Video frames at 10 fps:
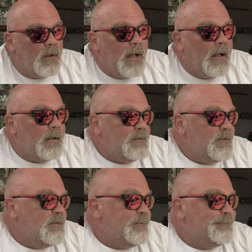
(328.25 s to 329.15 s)

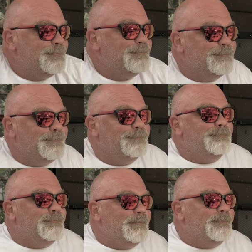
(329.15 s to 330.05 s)
as
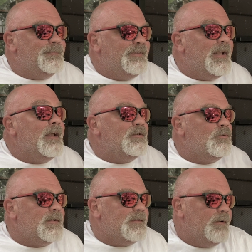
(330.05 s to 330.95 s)

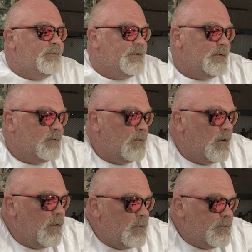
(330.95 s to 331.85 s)
extra safety.
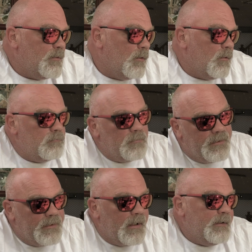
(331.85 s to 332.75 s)
So
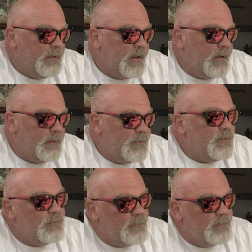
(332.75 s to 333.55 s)
in any case,